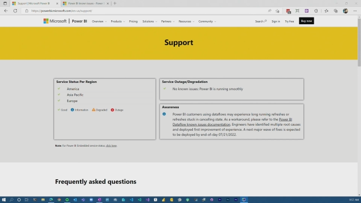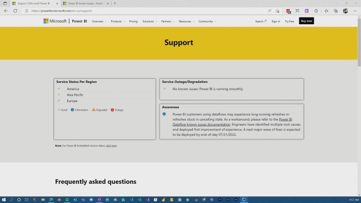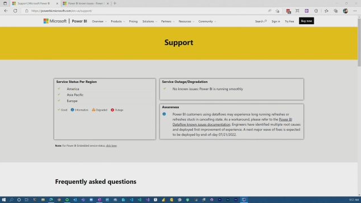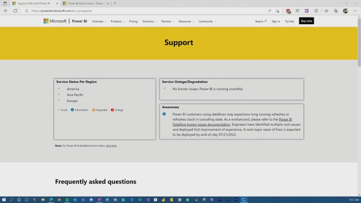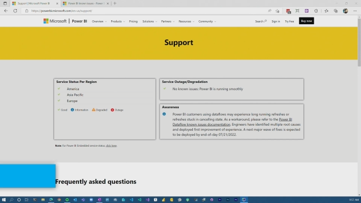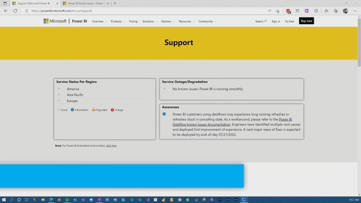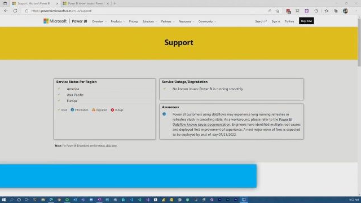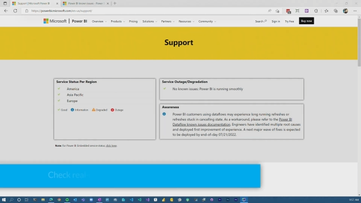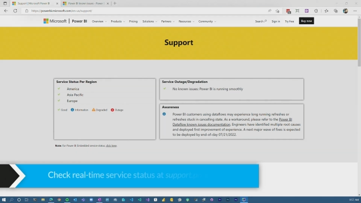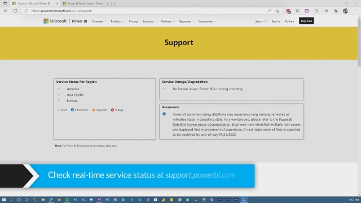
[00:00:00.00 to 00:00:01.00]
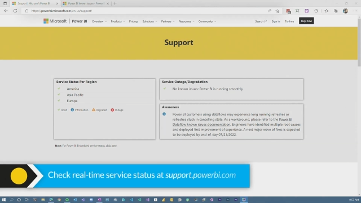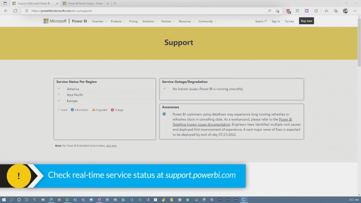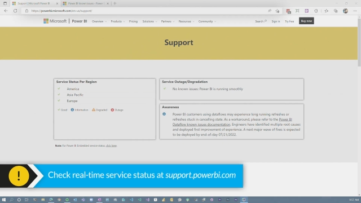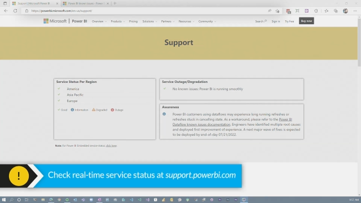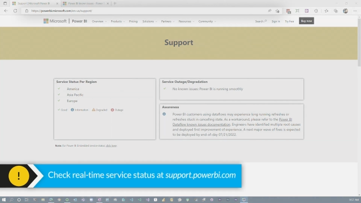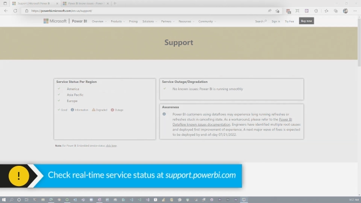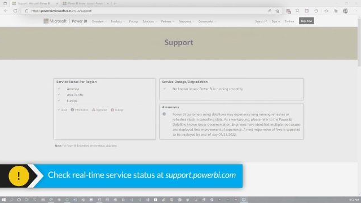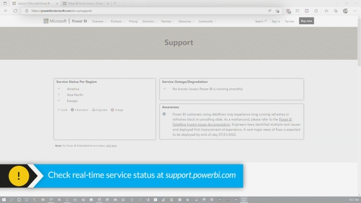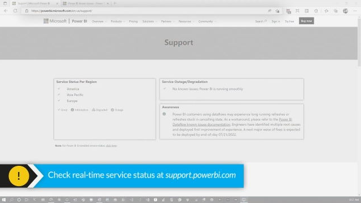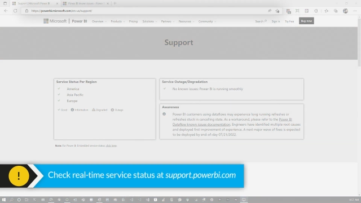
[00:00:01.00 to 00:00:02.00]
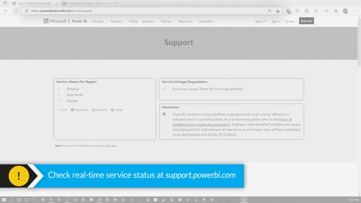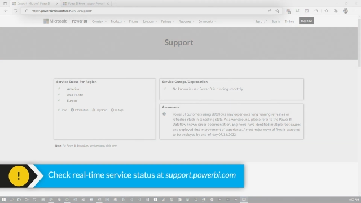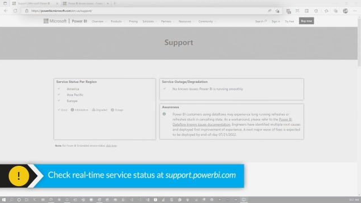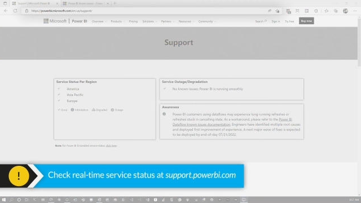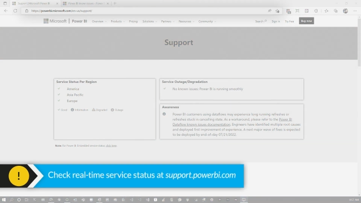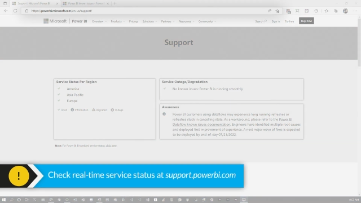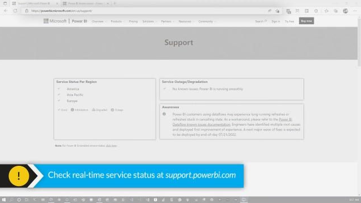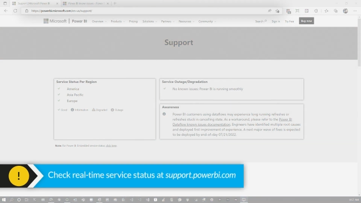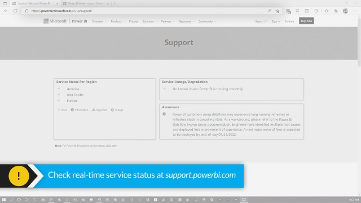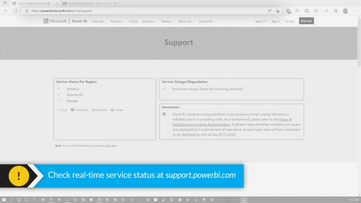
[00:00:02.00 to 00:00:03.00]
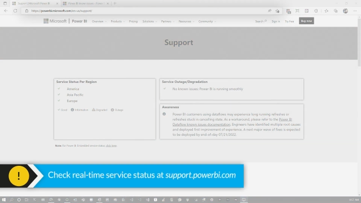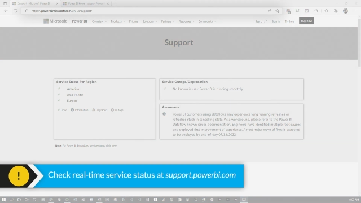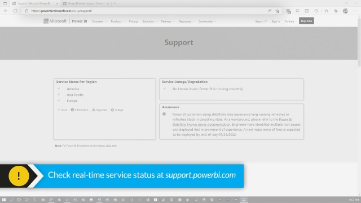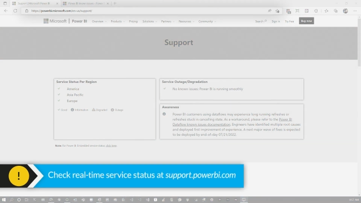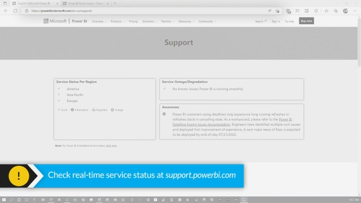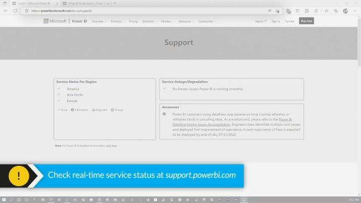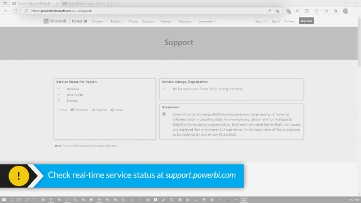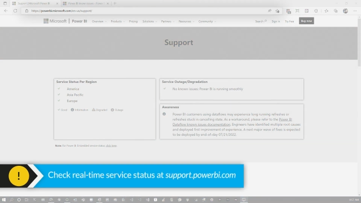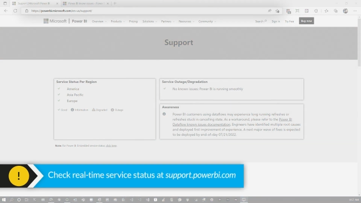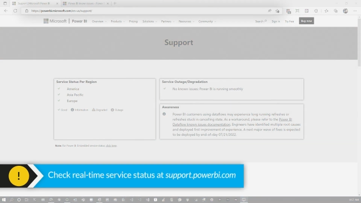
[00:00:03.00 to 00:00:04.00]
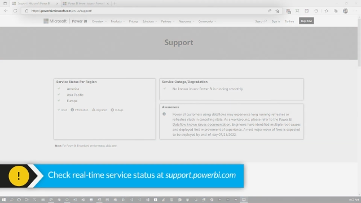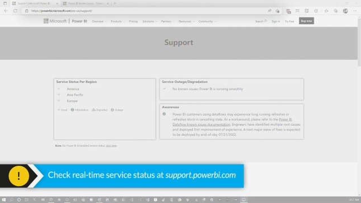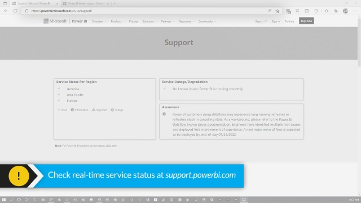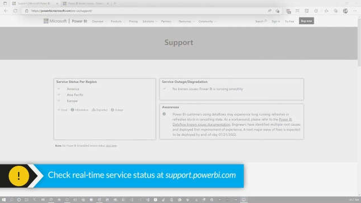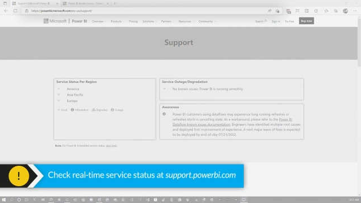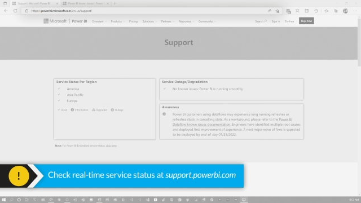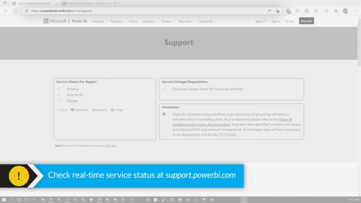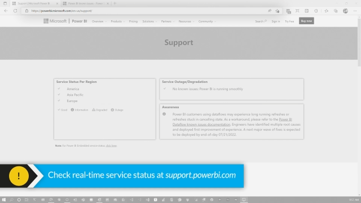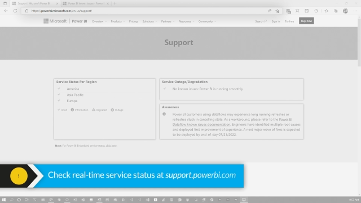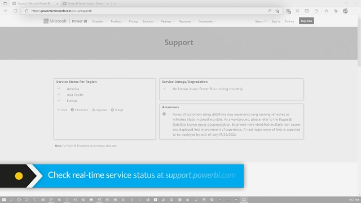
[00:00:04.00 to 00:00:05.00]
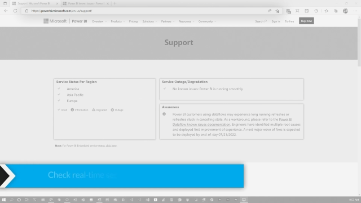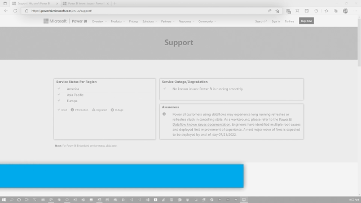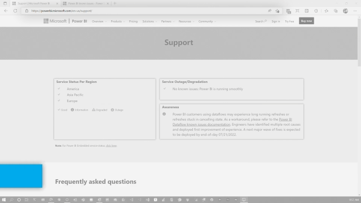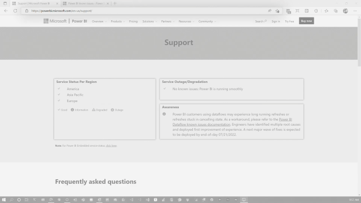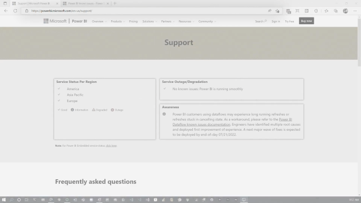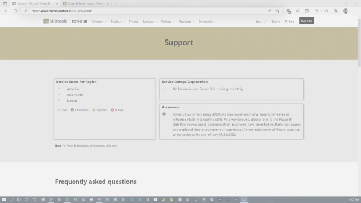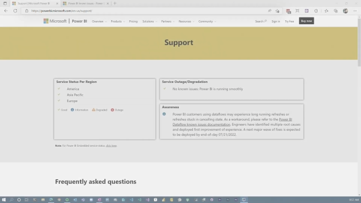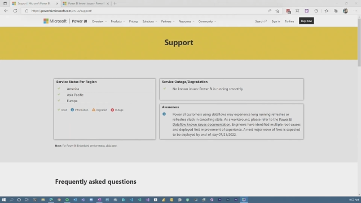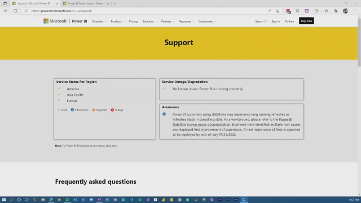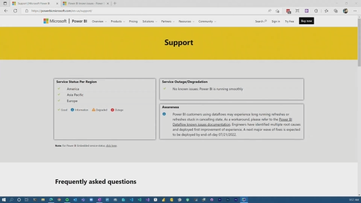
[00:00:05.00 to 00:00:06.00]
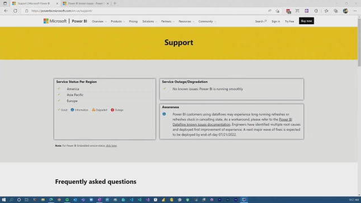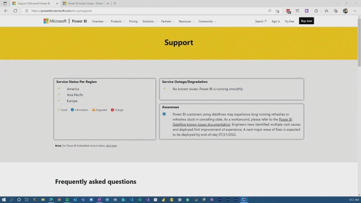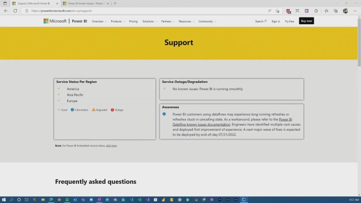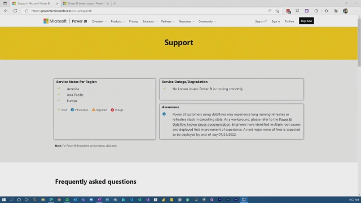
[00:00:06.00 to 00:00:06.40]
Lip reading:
No face is visible, so there are no lips to read.